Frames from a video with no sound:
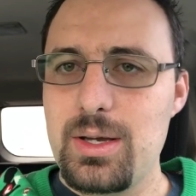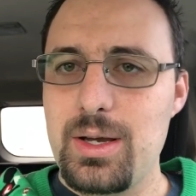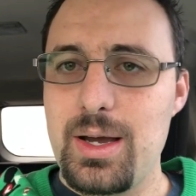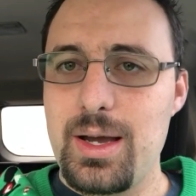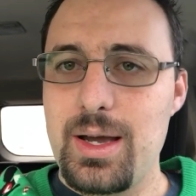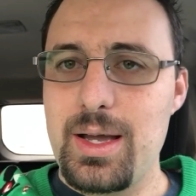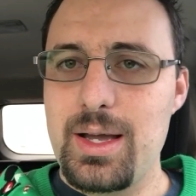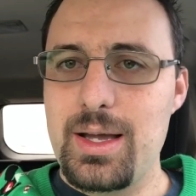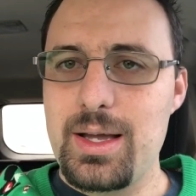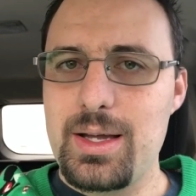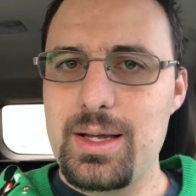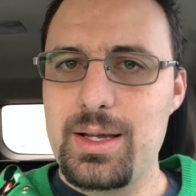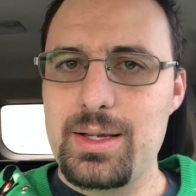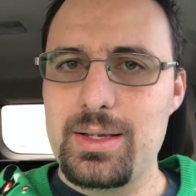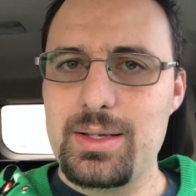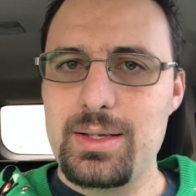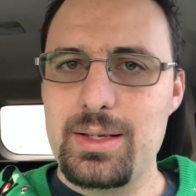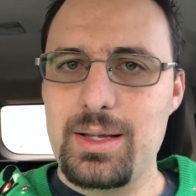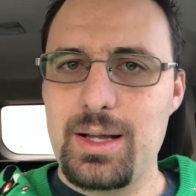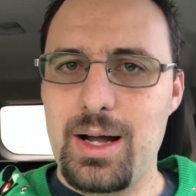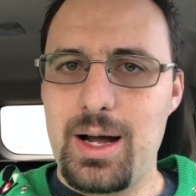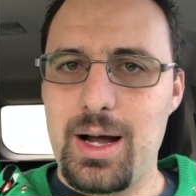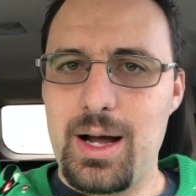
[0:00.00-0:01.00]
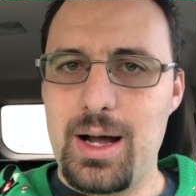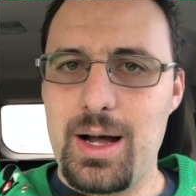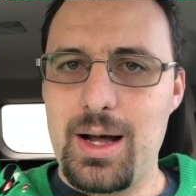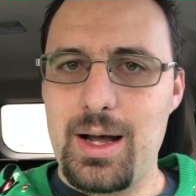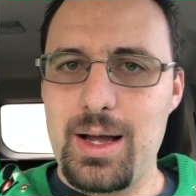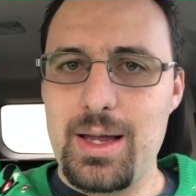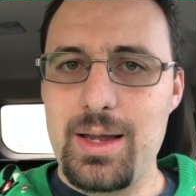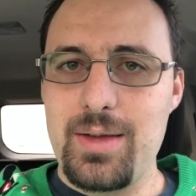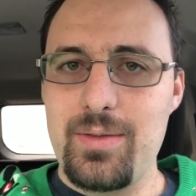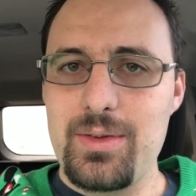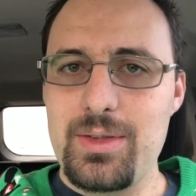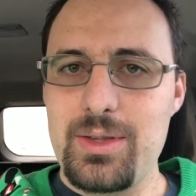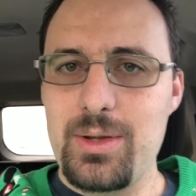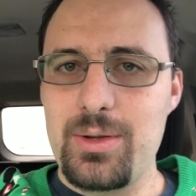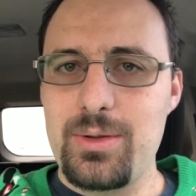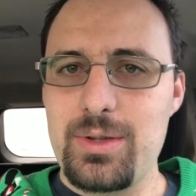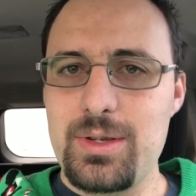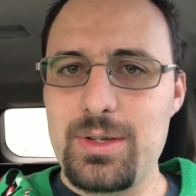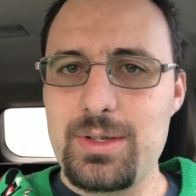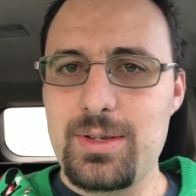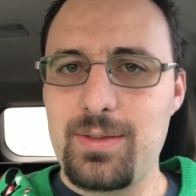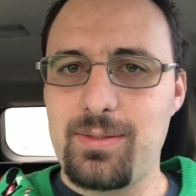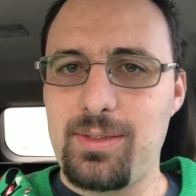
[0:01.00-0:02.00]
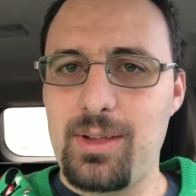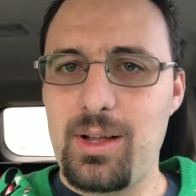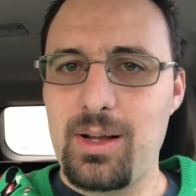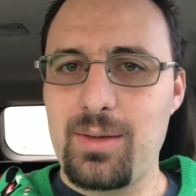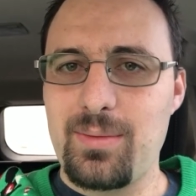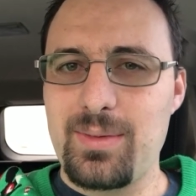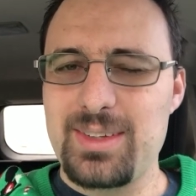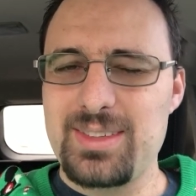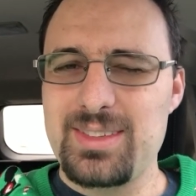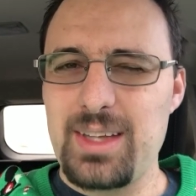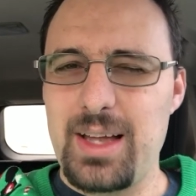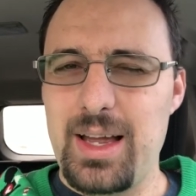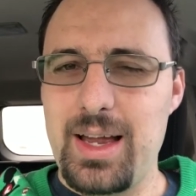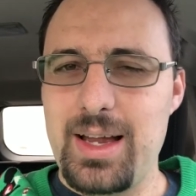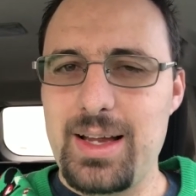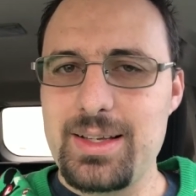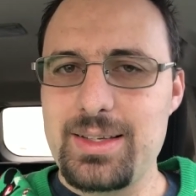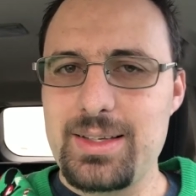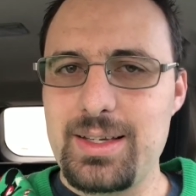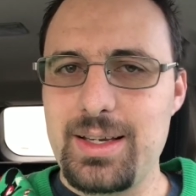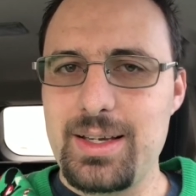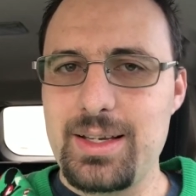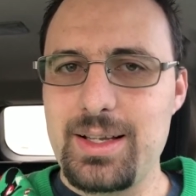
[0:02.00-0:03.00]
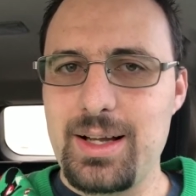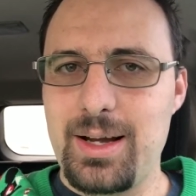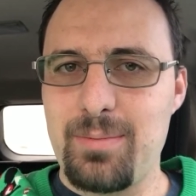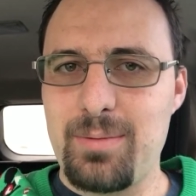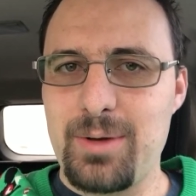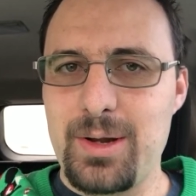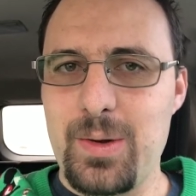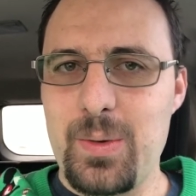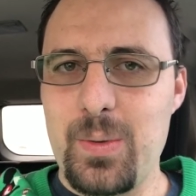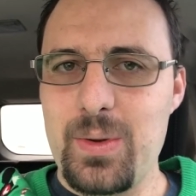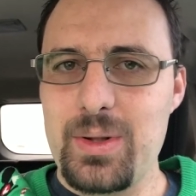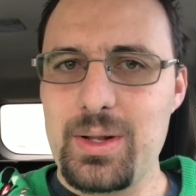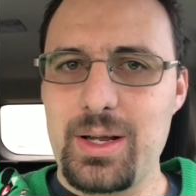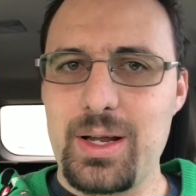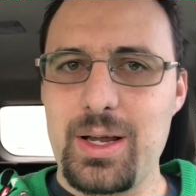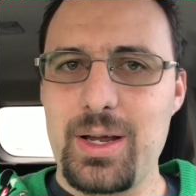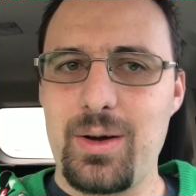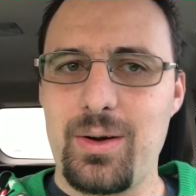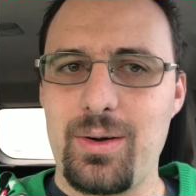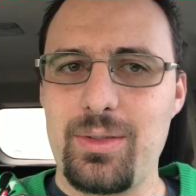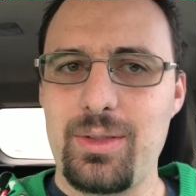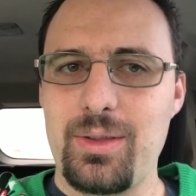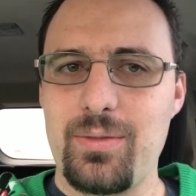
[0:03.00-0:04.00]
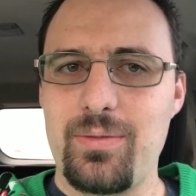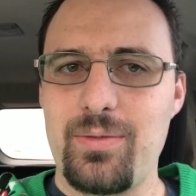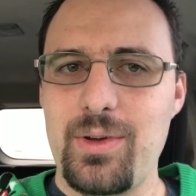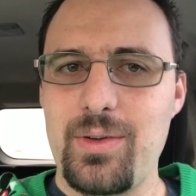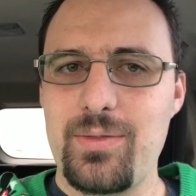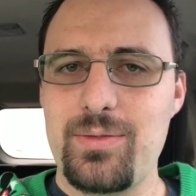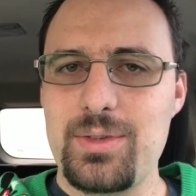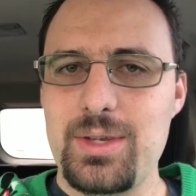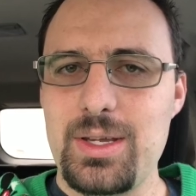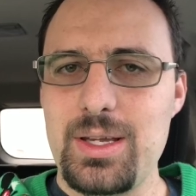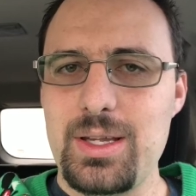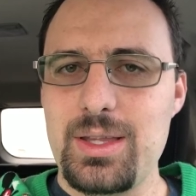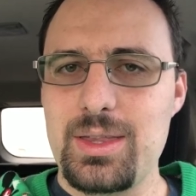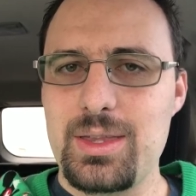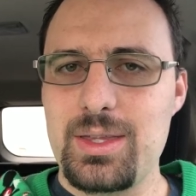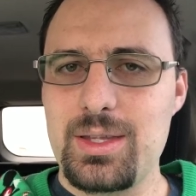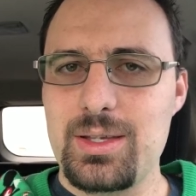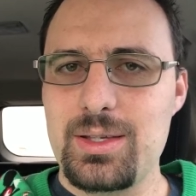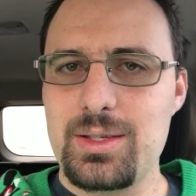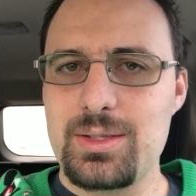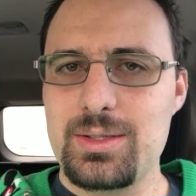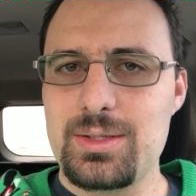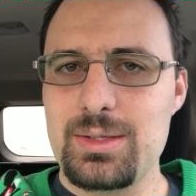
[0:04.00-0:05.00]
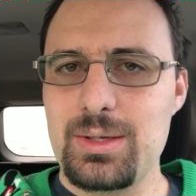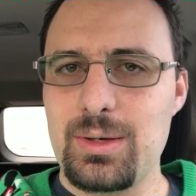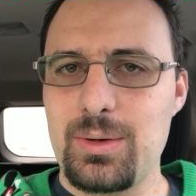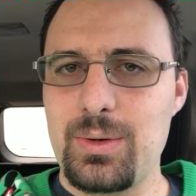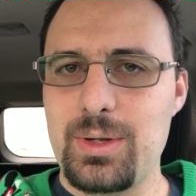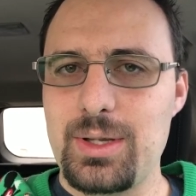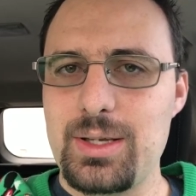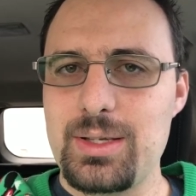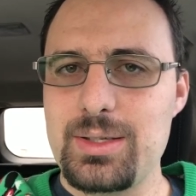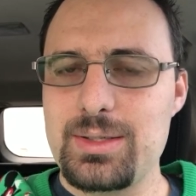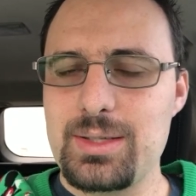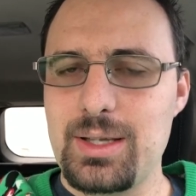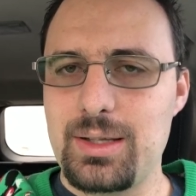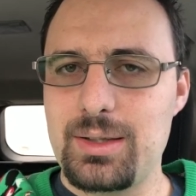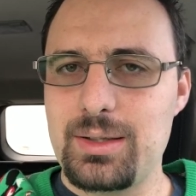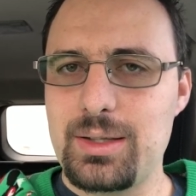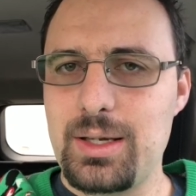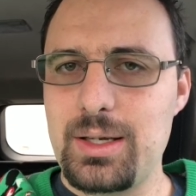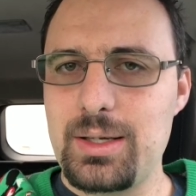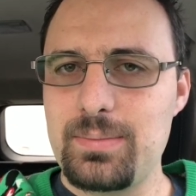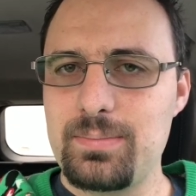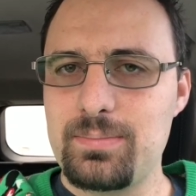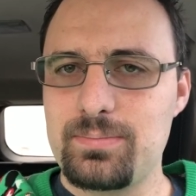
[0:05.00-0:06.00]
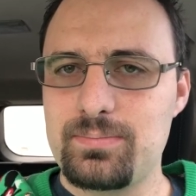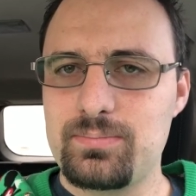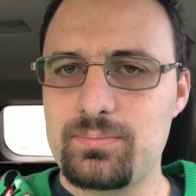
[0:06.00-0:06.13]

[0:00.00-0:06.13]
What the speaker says: And even though this is Vlogmas Day 18, I'm recording it on the 15th, so it is Sunday.